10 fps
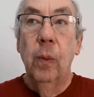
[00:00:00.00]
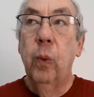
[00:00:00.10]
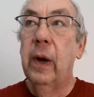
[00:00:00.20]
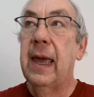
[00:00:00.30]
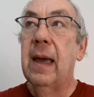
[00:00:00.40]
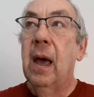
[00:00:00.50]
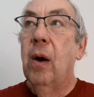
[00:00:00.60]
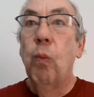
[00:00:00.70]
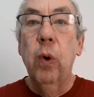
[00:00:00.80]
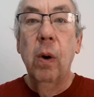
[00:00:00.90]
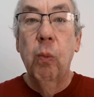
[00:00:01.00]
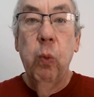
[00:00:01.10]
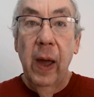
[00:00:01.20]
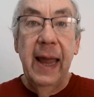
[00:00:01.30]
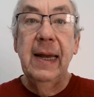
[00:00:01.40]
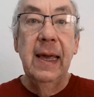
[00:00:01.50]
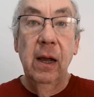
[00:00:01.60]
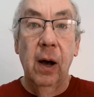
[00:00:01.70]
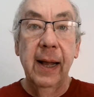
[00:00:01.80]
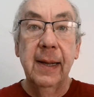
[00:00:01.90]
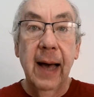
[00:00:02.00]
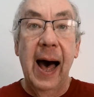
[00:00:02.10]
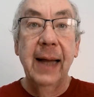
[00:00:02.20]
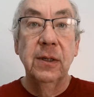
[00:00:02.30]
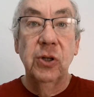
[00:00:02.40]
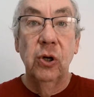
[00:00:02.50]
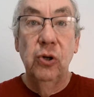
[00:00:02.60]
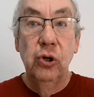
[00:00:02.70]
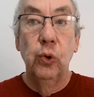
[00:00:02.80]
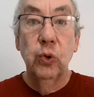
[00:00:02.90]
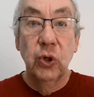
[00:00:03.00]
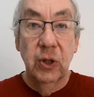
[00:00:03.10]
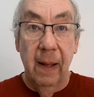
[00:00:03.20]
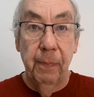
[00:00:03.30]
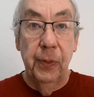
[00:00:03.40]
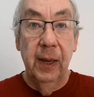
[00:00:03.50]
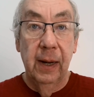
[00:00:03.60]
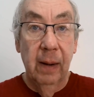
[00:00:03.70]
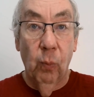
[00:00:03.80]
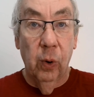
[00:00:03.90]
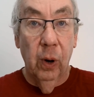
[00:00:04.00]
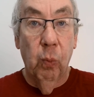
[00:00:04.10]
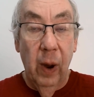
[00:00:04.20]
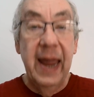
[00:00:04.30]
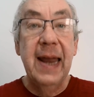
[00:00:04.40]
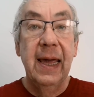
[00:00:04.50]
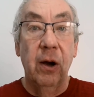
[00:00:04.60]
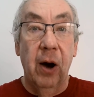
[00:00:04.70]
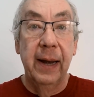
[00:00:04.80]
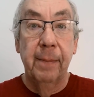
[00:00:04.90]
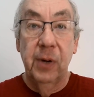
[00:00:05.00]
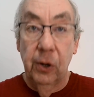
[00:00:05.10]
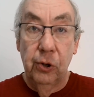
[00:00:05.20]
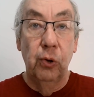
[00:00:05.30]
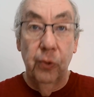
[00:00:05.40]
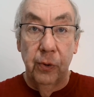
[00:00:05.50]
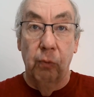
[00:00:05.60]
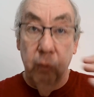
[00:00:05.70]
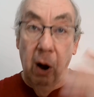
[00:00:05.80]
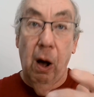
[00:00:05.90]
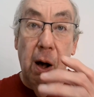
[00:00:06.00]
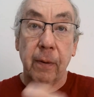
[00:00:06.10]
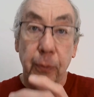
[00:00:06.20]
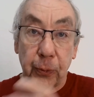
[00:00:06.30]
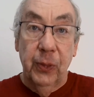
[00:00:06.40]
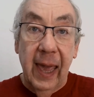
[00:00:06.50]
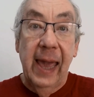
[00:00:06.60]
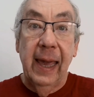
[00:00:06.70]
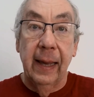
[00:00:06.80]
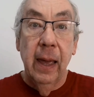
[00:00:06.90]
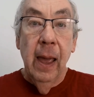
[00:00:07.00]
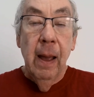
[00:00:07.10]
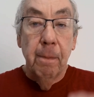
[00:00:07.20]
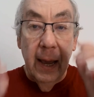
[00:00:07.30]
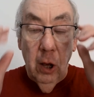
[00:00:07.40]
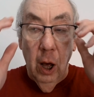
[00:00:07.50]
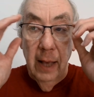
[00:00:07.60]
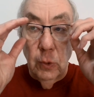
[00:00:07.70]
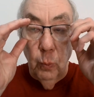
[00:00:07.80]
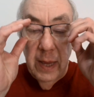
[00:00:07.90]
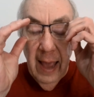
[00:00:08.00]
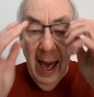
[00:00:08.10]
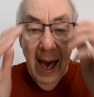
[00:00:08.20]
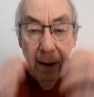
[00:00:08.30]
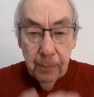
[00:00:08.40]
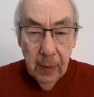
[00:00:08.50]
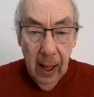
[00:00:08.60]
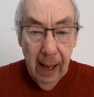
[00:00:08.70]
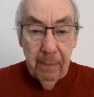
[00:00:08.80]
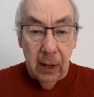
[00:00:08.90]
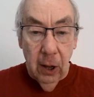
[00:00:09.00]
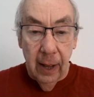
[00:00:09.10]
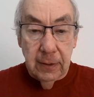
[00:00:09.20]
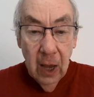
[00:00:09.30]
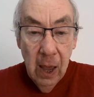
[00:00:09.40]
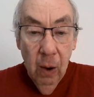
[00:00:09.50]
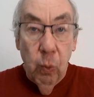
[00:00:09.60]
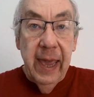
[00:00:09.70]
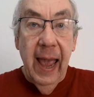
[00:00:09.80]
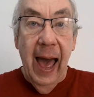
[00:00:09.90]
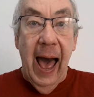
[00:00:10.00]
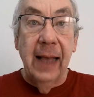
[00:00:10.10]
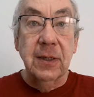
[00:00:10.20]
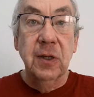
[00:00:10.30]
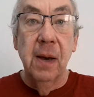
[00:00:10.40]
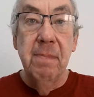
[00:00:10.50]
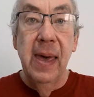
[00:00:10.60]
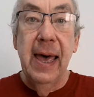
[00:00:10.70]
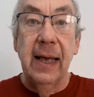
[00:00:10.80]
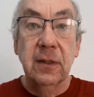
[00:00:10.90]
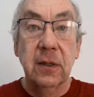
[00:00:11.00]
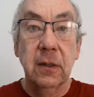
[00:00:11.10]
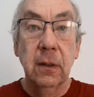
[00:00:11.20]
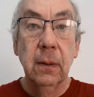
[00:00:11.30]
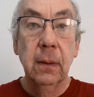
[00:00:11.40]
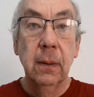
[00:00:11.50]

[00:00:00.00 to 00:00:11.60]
We were waiting on God to do something and we're waiting on Him to do the wrong thing because we have not, because we ask amiss.